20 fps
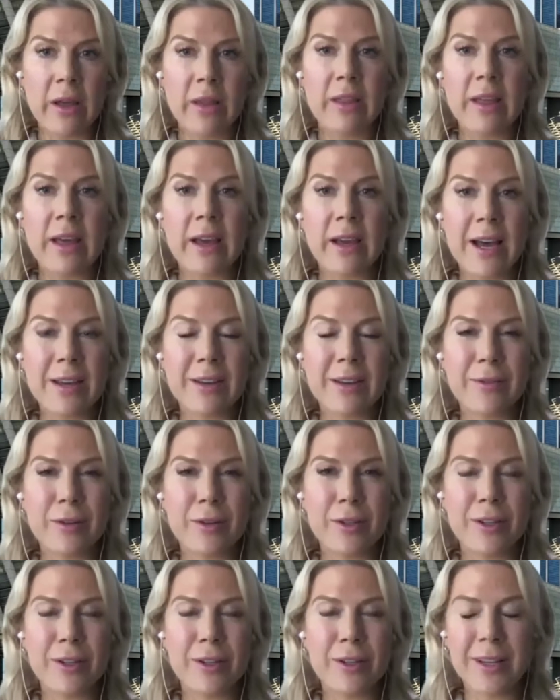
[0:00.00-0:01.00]

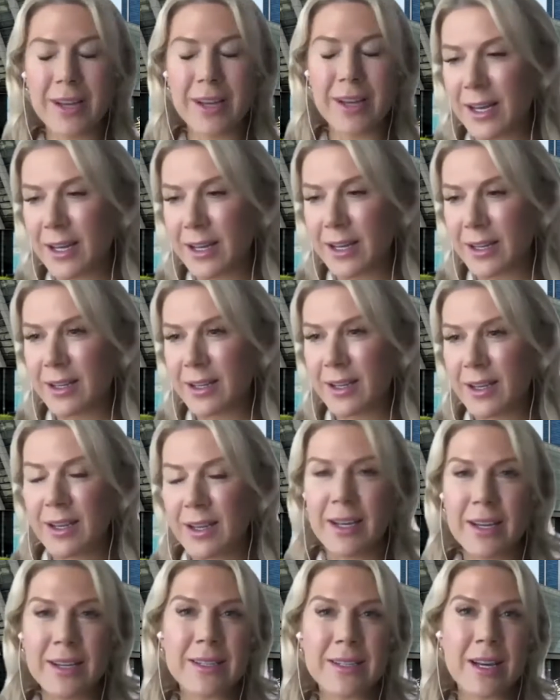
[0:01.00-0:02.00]
Carnival
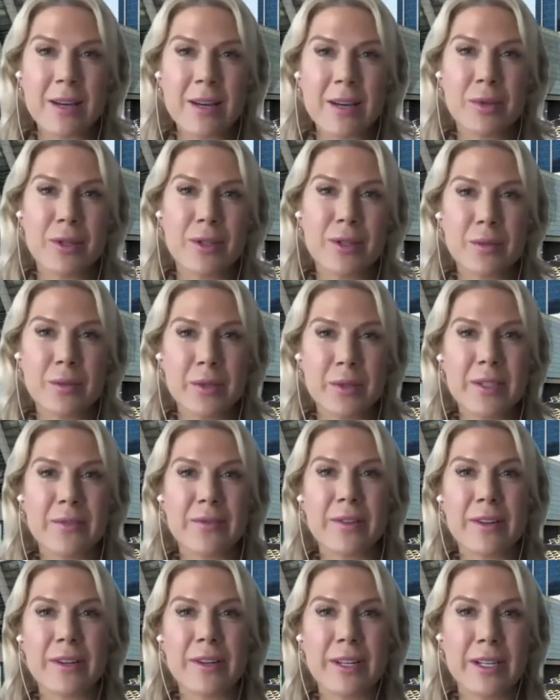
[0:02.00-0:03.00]
example was a
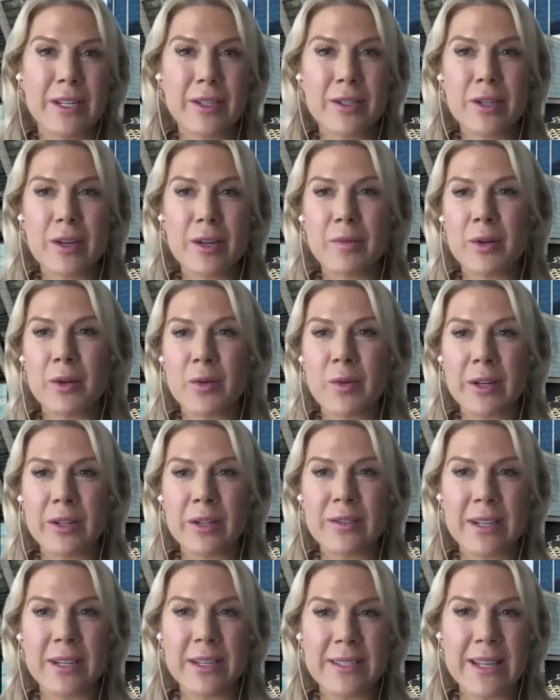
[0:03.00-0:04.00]
very topical one, because
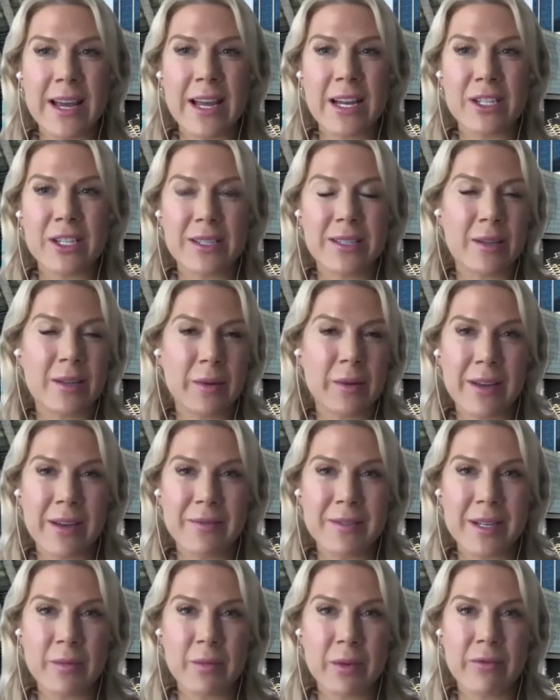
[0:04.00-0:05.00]
I actually see we have
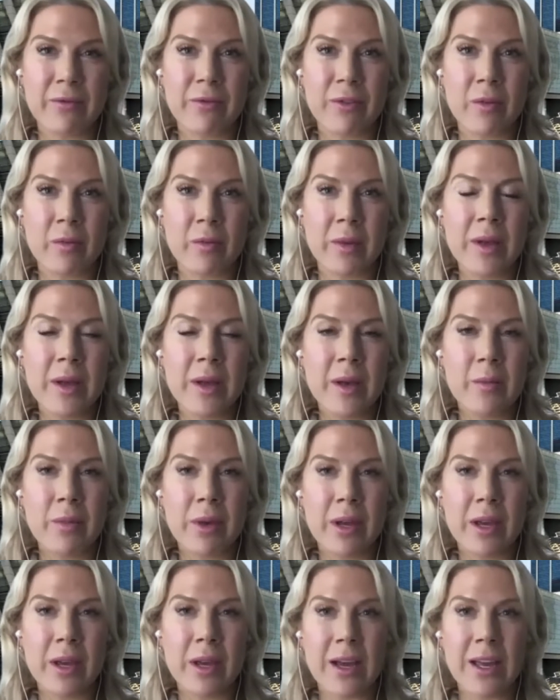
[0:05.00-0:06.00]
someone from
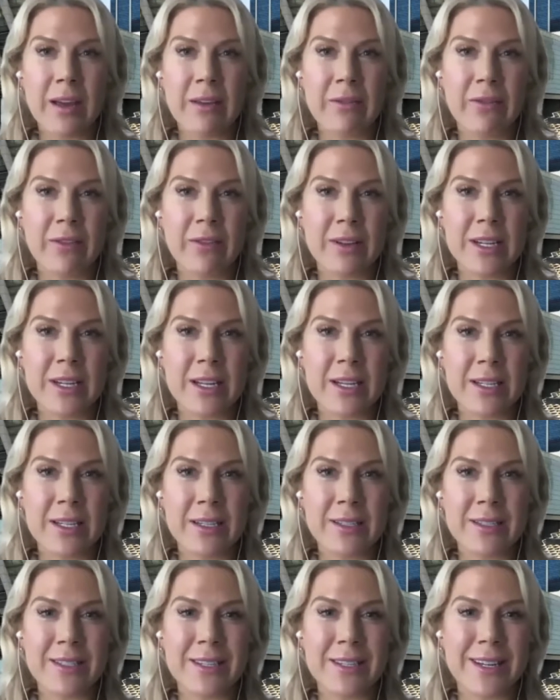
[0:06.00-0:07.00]
PIF
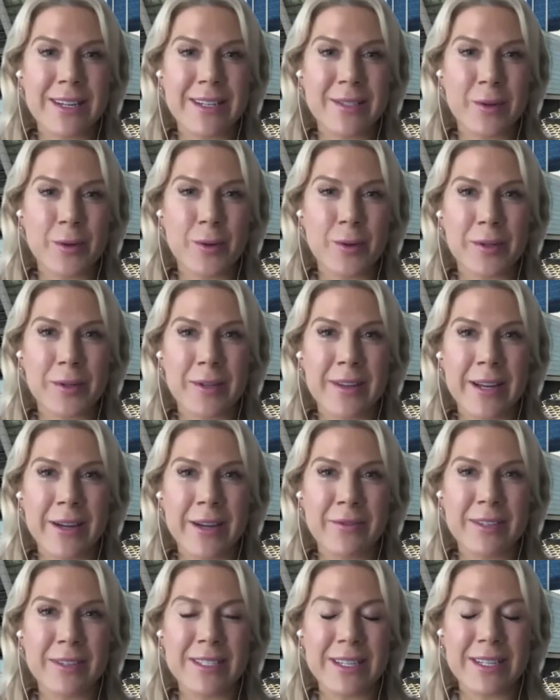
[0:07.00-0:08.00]
attending today's call, and they
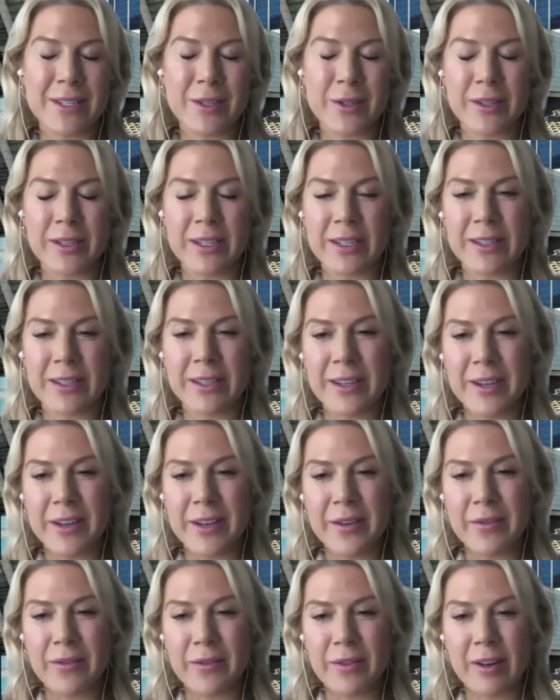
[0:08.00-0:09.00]
obviously took a
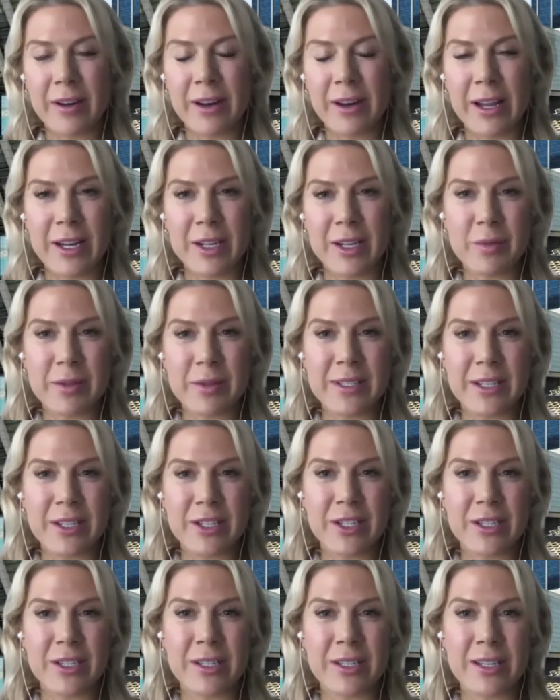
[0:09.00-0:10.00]
very large
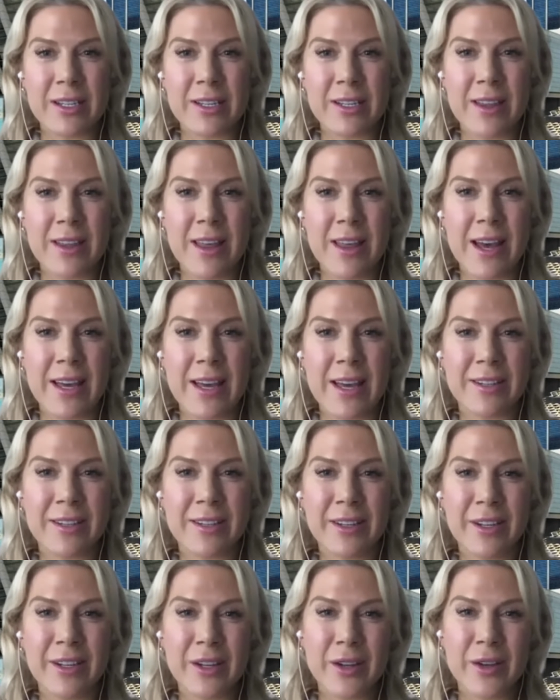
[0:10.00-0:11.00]
position in that
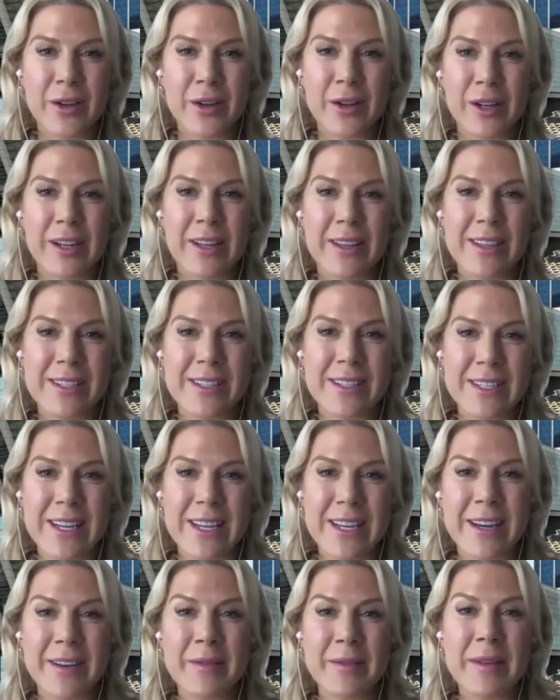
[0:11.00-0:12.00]
earlier this
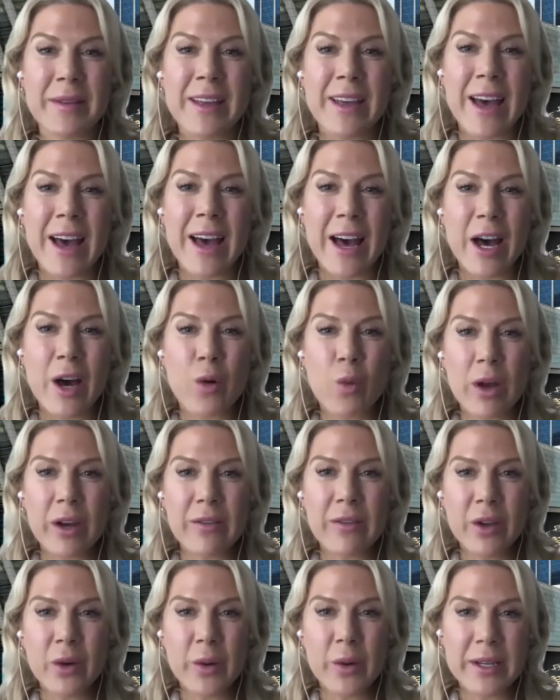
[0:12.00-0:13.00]
year. One of
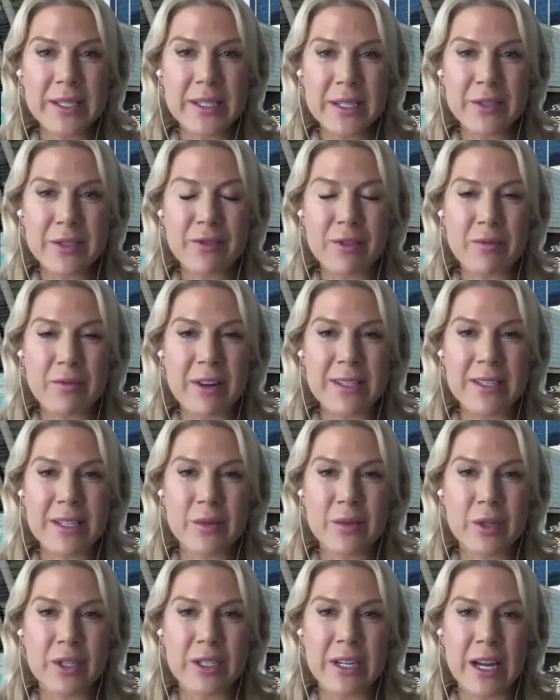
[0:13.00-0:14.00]
the questions from Rustin,
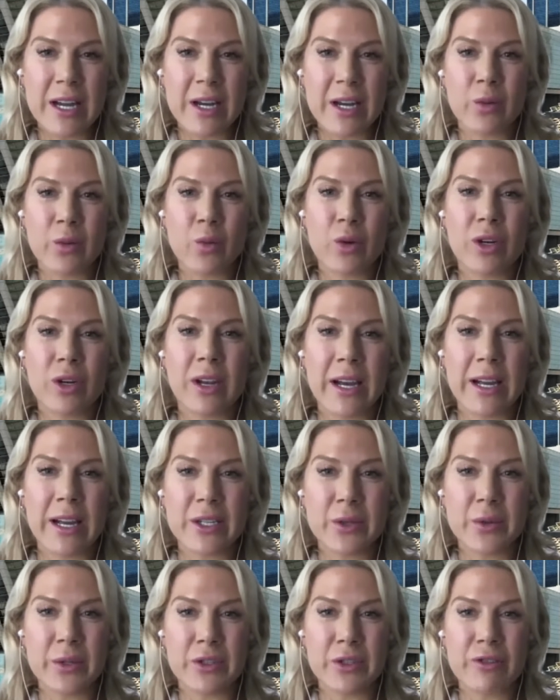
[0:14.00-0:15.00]
which I would like
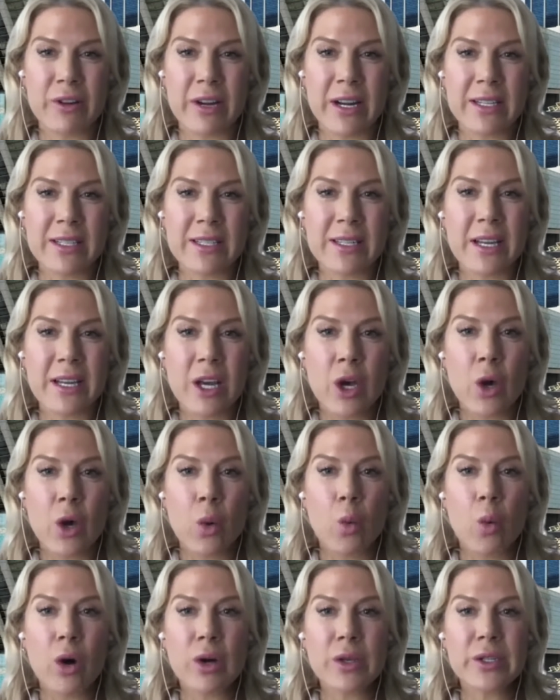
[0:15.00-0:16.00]
to address:
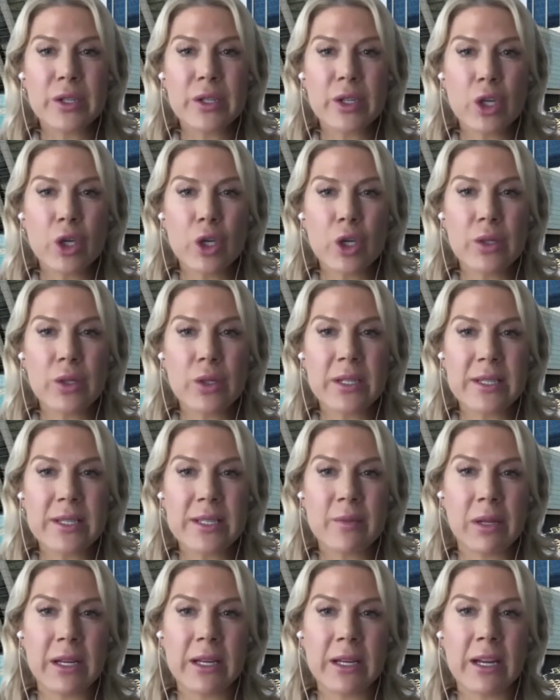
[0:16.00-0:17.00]
what's your
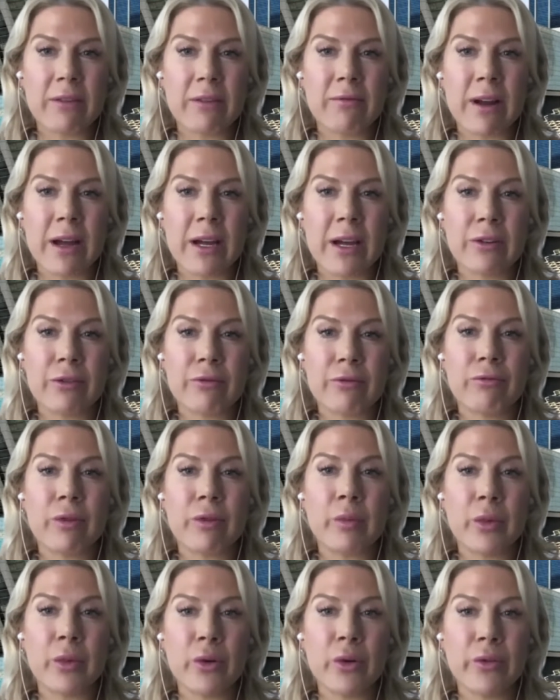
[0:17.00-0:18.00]
discipline around
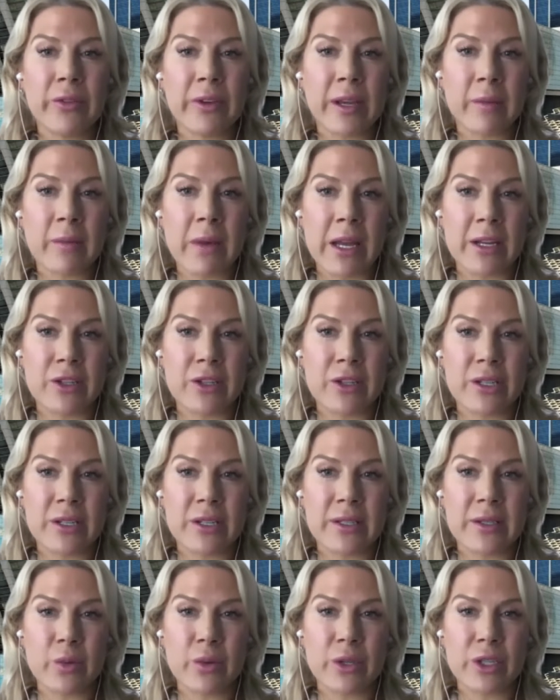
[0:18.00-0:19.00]
removing
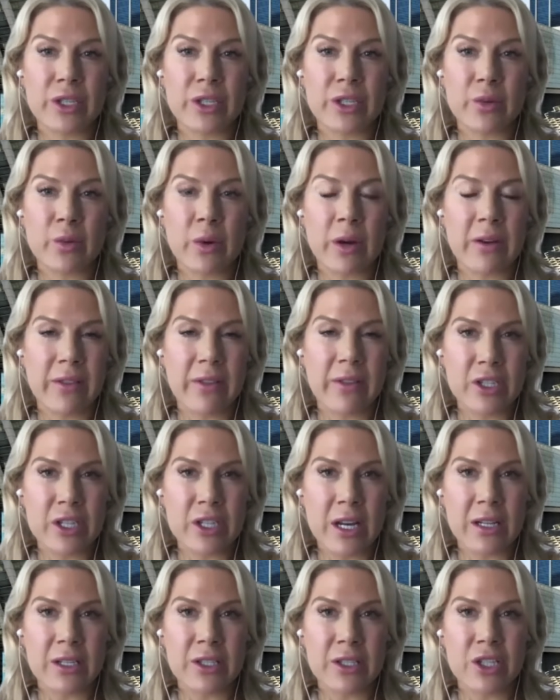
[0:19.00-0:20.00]
managers, which is one of the
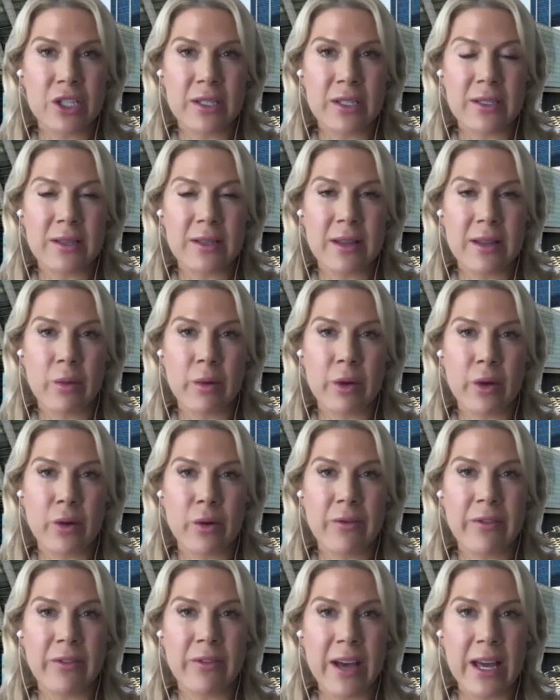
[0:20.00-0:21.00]
challenges that we all
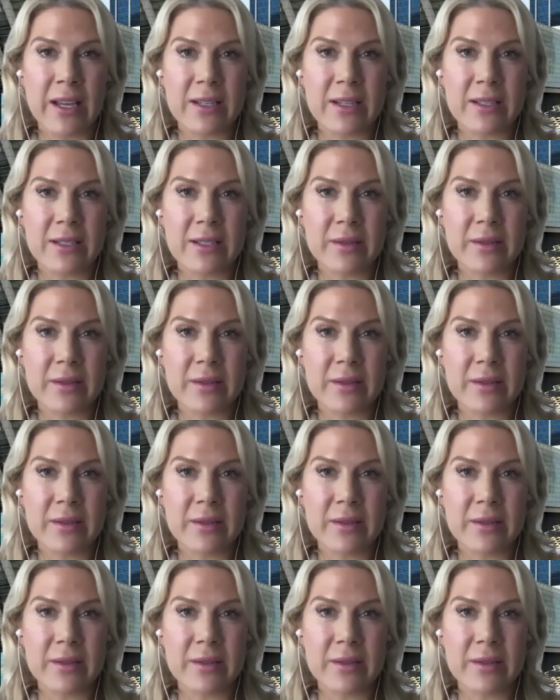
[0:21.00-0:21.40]
face?